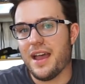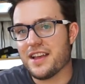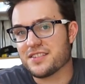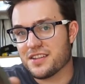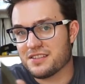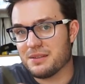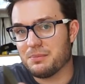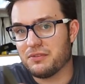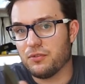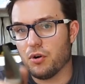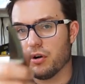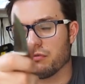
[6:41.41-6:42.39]
as I said
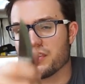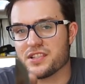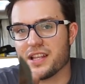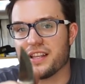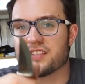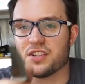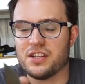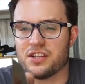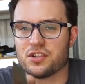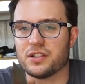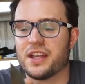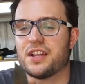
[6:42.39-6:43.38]
before, Roselli's
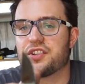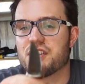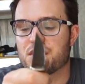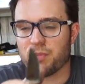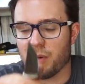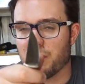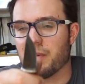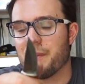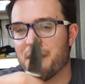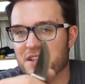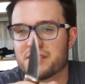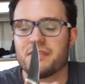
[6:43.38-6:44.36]
initial edge is probably
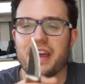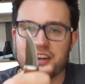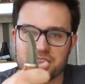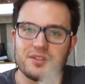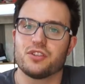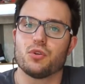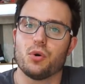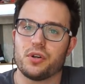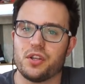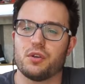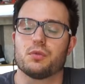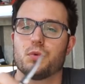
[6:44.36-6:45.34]
best for actually
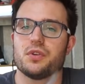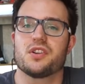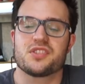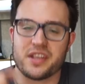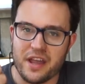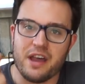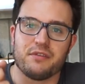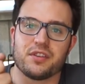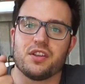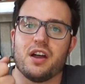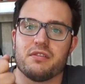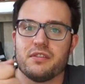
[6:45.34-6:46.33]
talking on wood as a
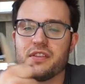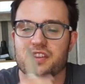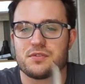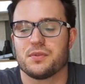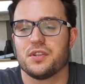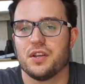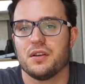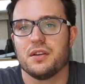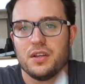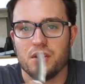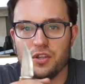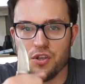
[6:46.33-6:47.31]
carving knife, if that's what you're
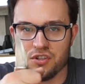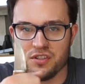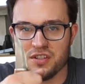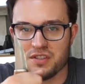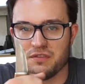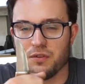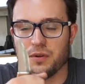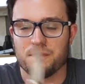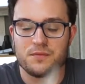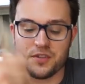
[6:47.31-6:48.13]
using this for.